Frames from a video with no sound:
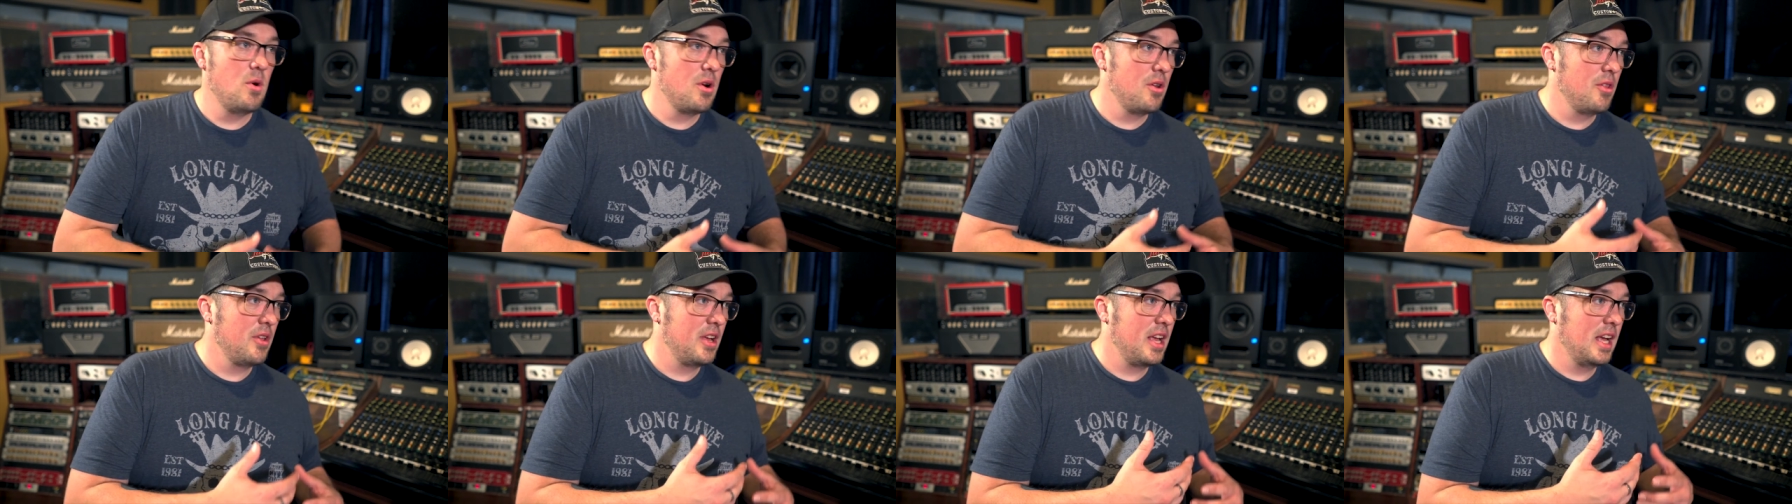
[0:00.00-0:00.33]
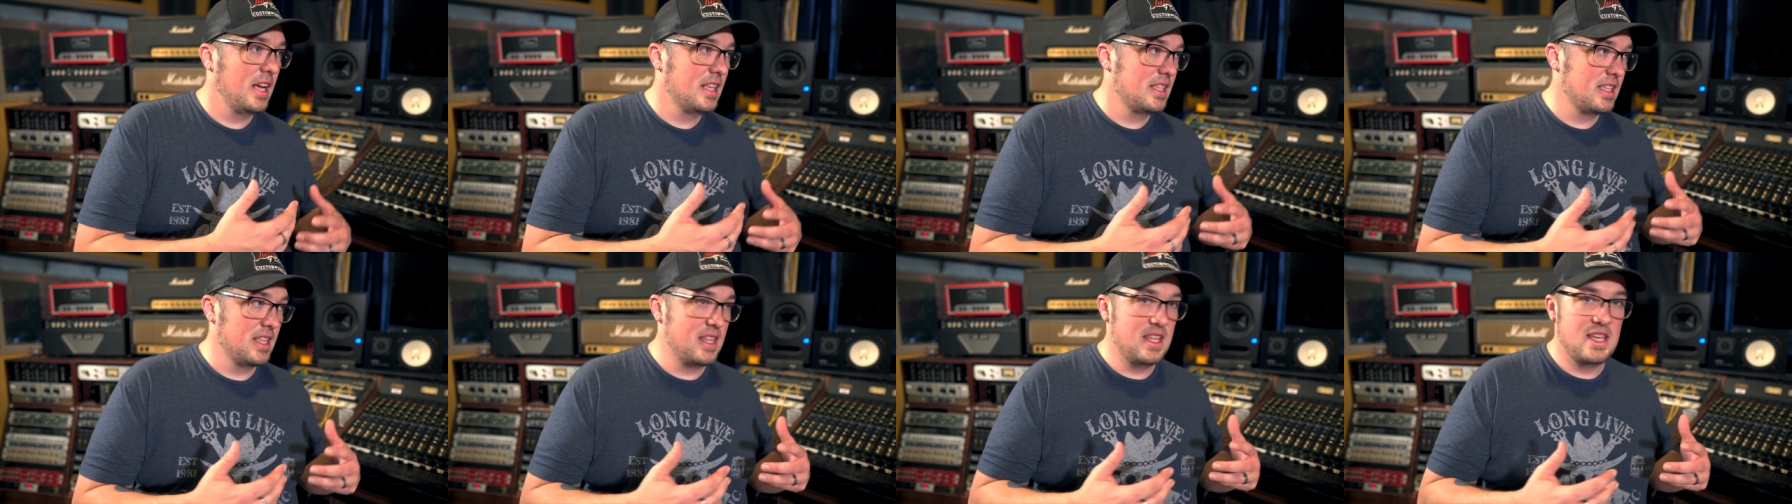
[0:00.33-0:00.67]
what are the
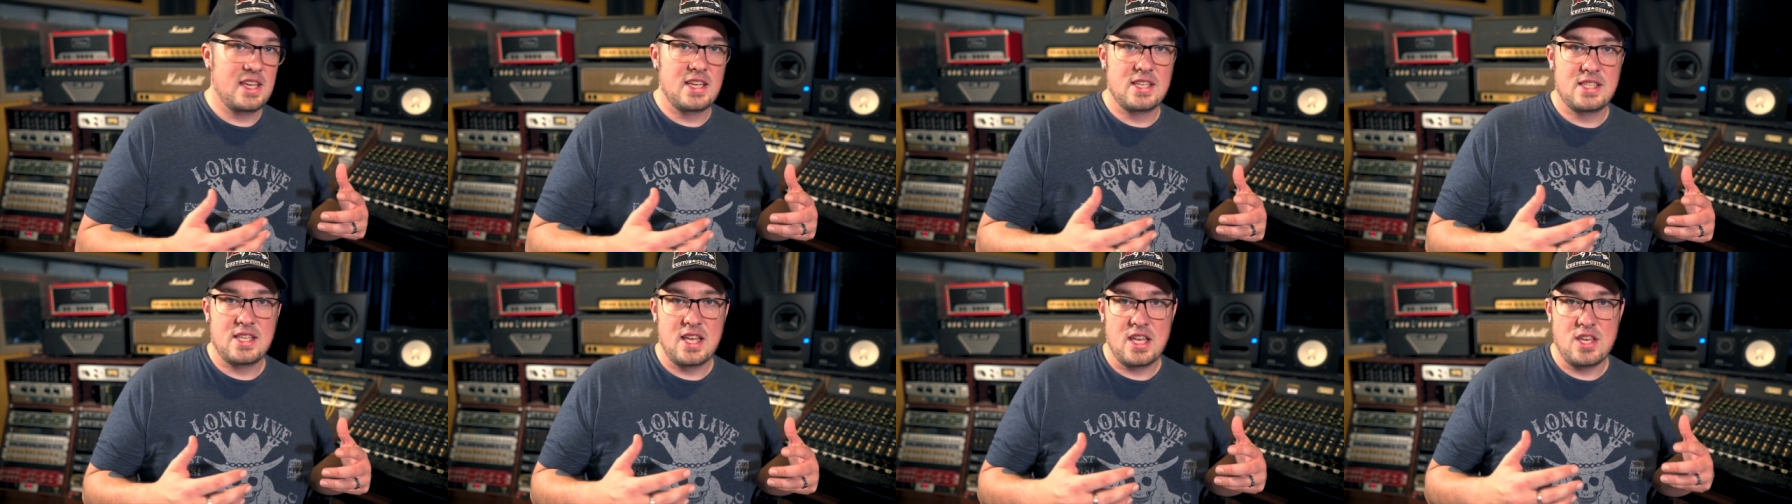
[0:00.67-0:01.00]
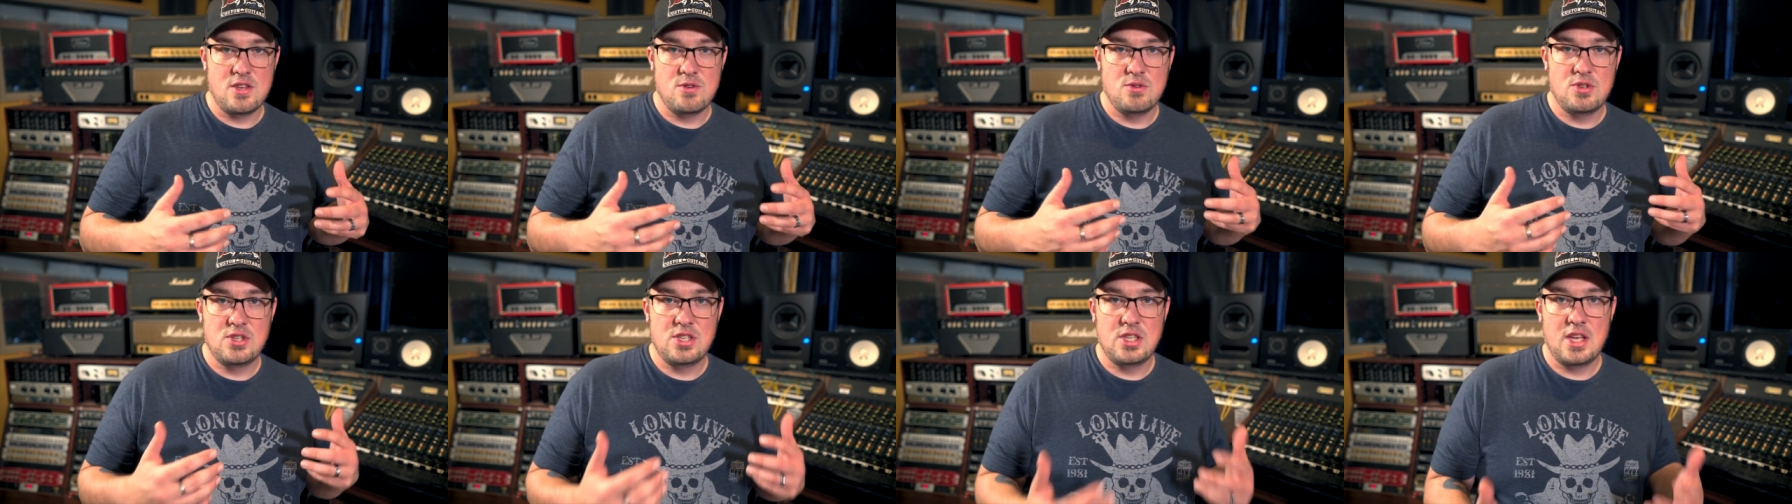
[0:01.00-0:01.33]
kinds of things that
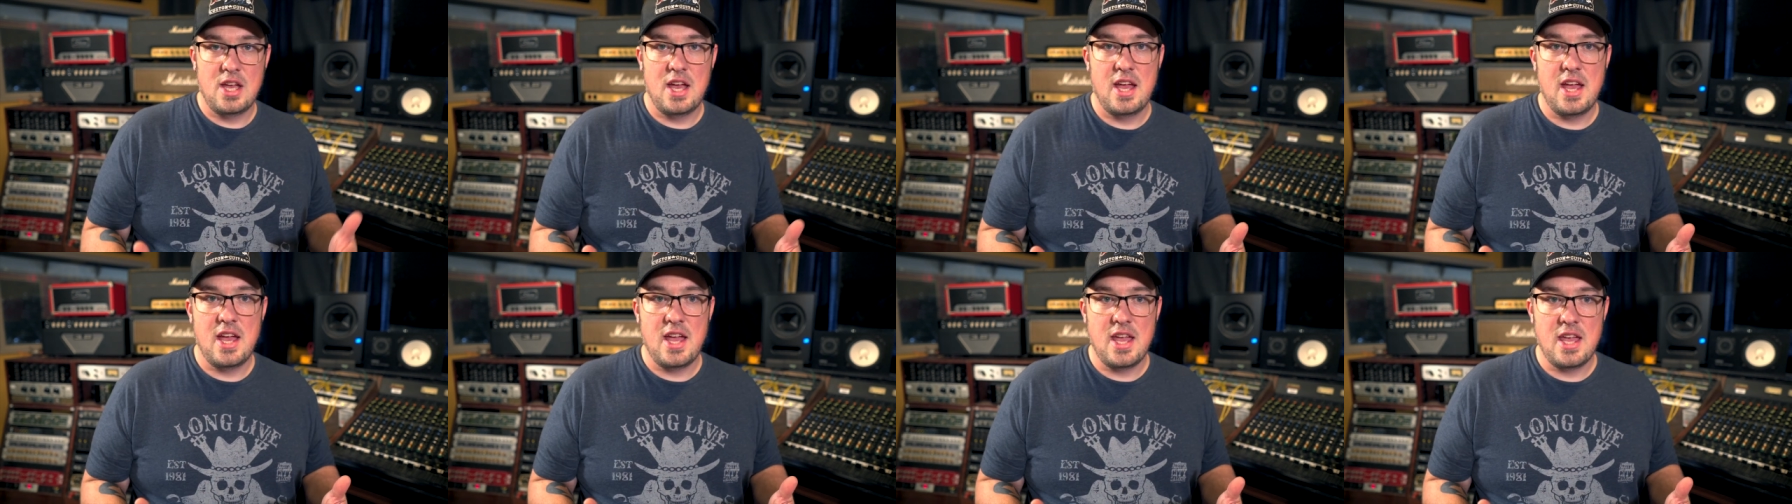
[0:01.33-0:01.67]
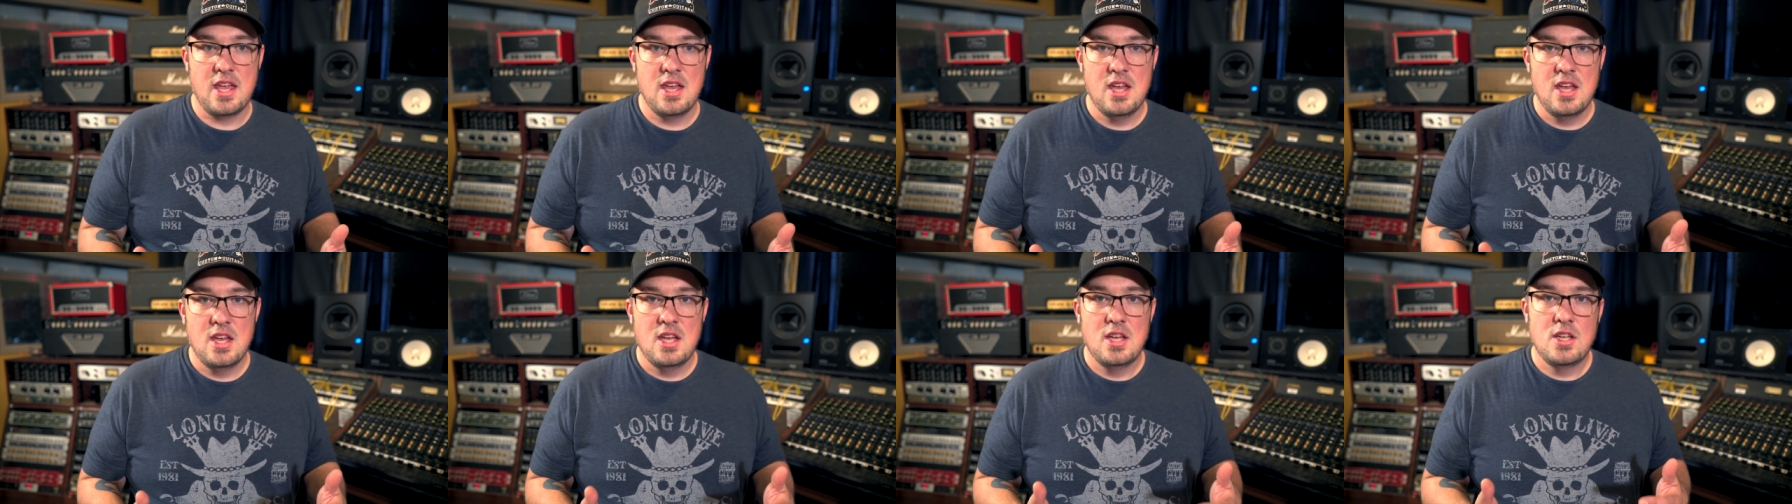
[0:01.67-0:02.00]
you
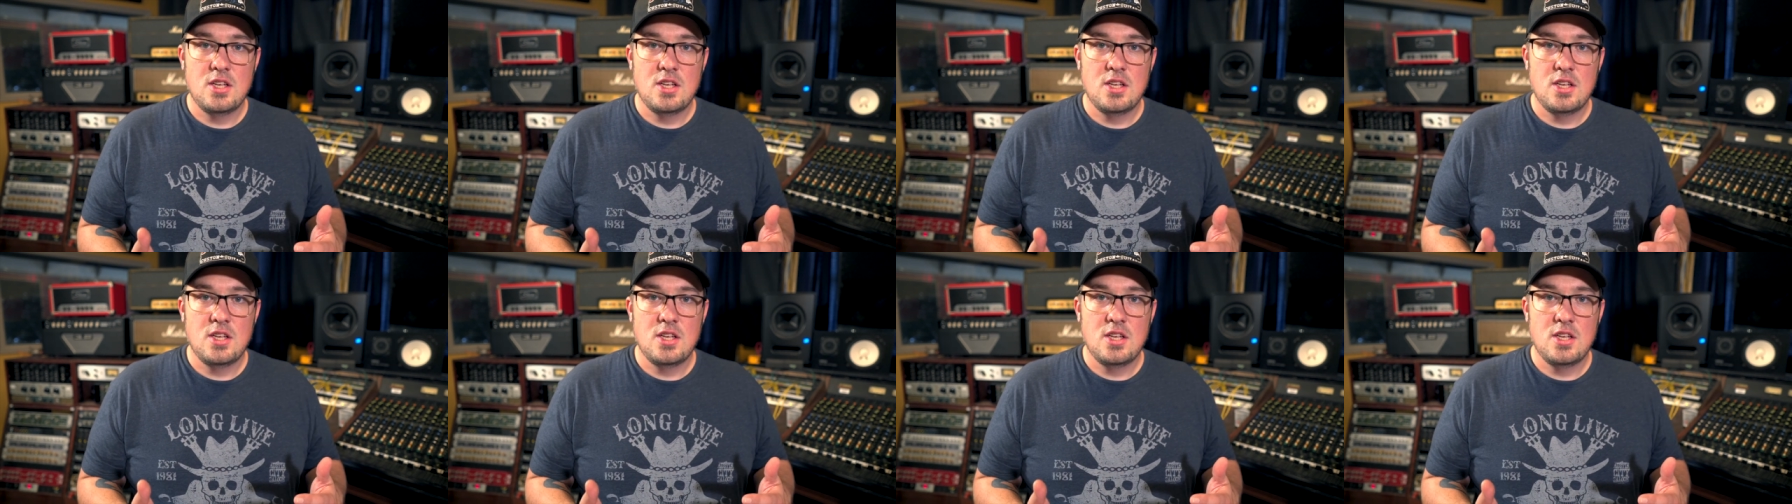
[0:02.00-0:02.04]
say